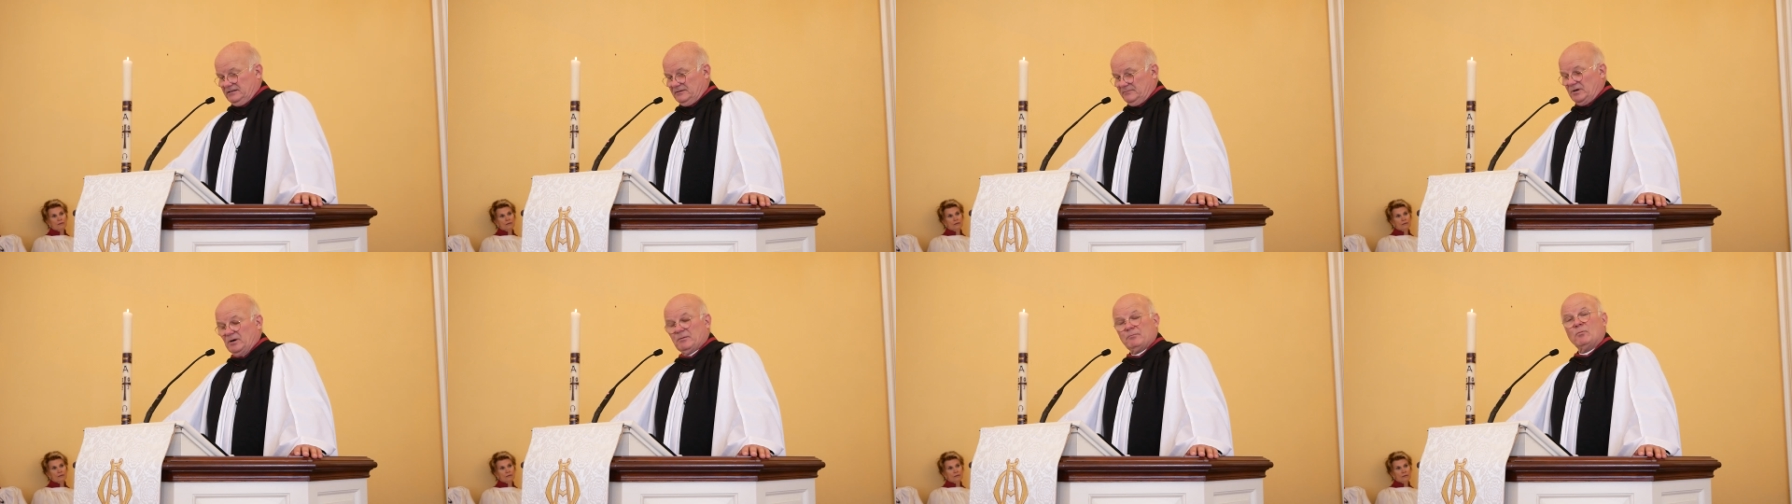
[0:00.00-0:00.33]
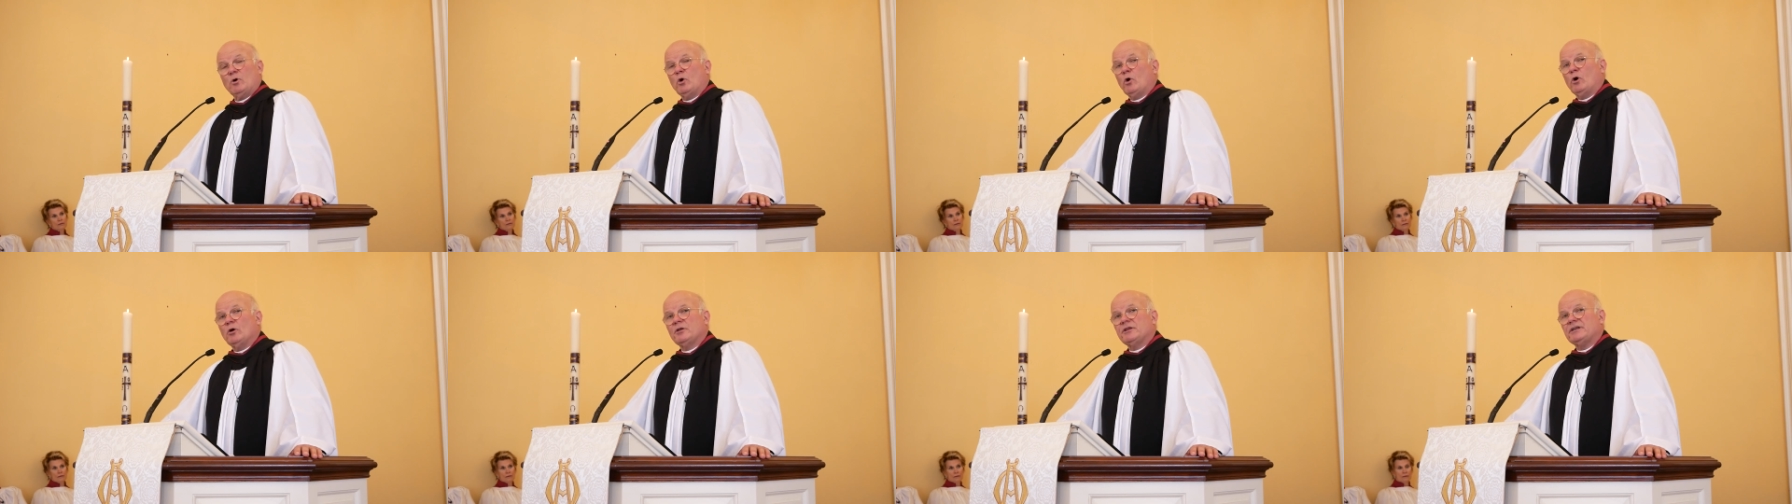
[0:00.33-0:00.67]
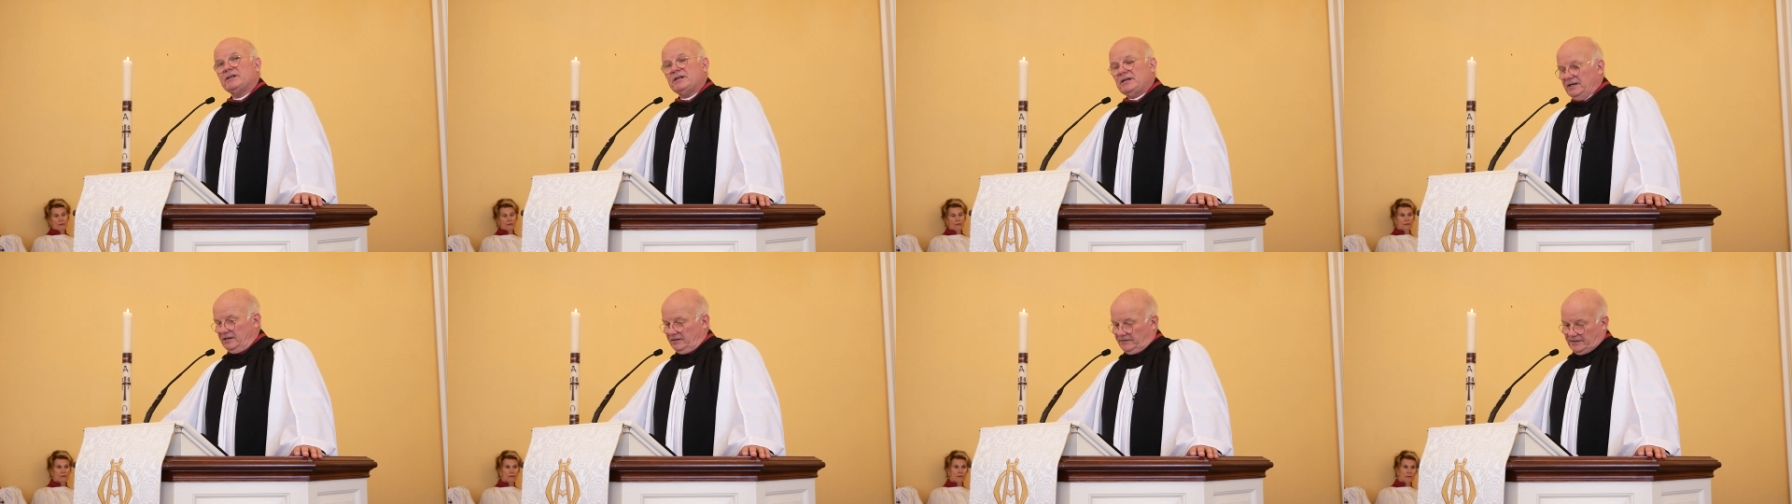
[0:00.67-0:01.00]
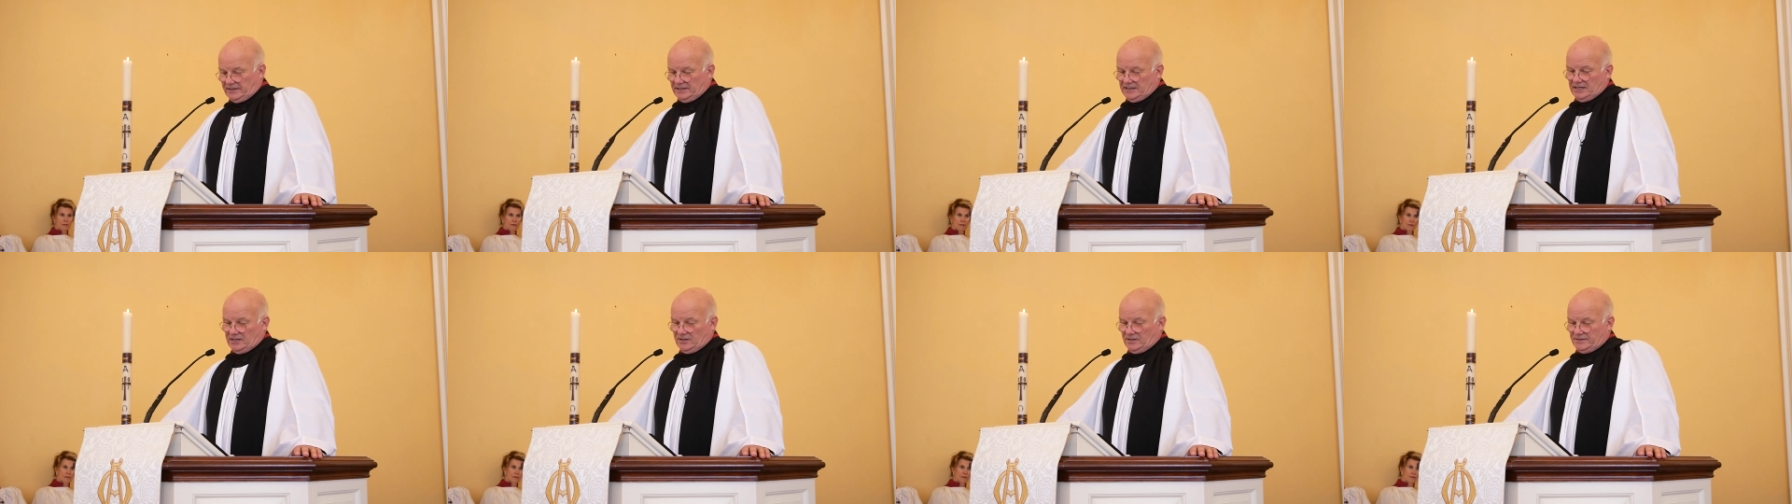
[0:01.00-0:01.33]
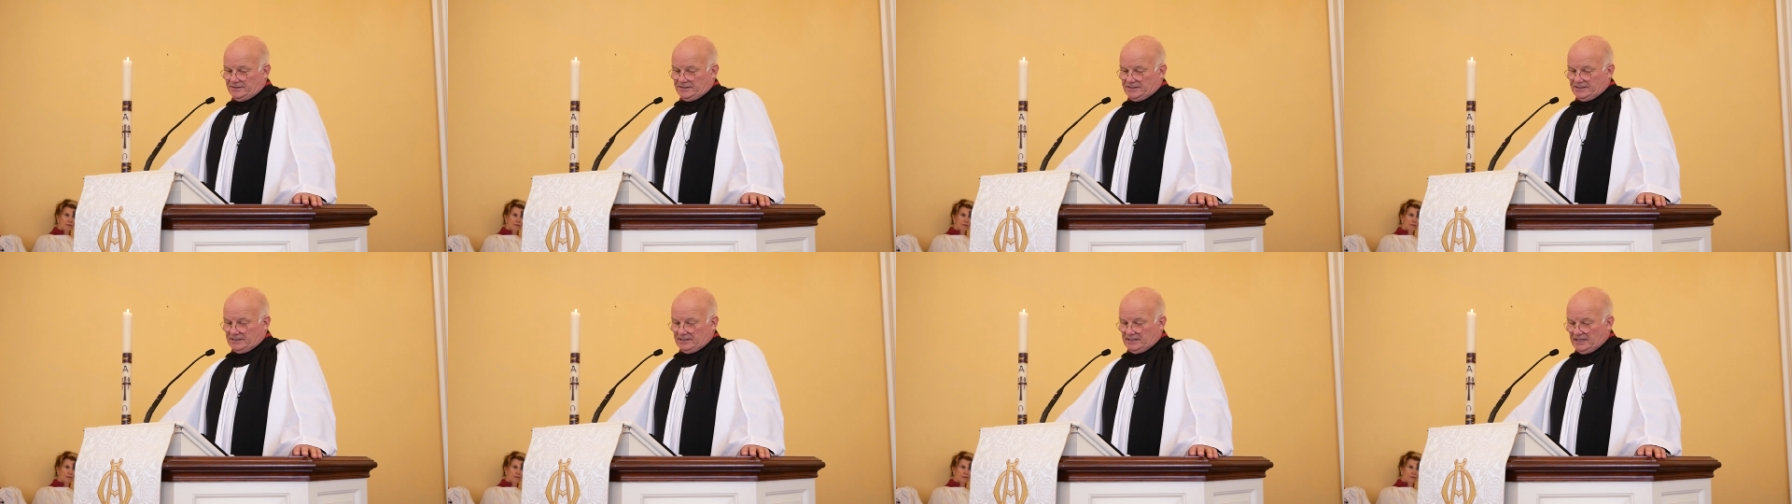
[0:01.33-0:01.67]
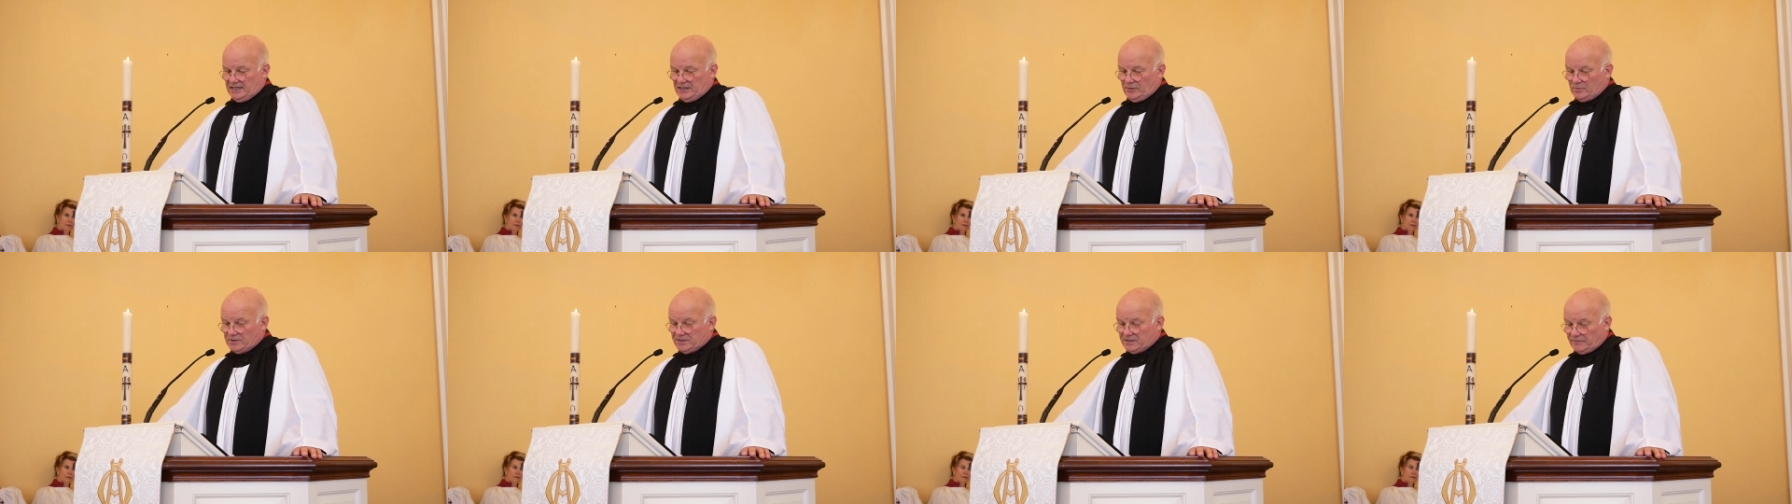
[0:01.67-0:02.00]
But more than anything else,
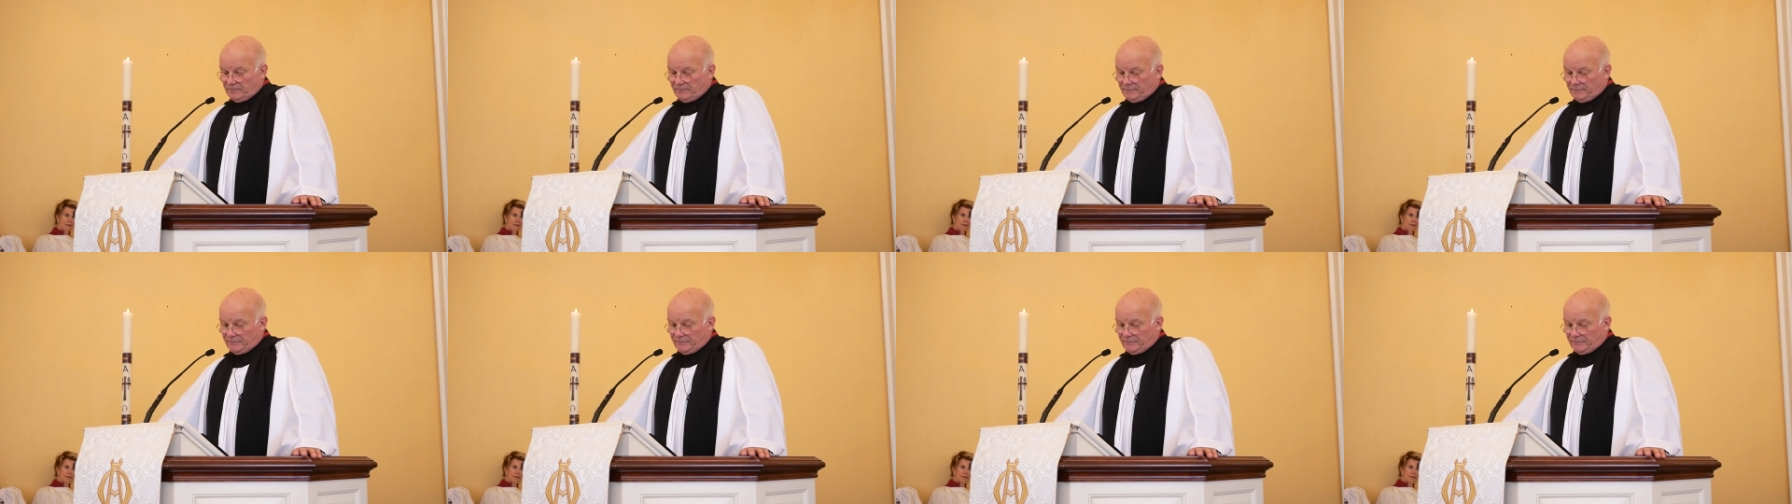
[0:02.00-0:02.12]
he was a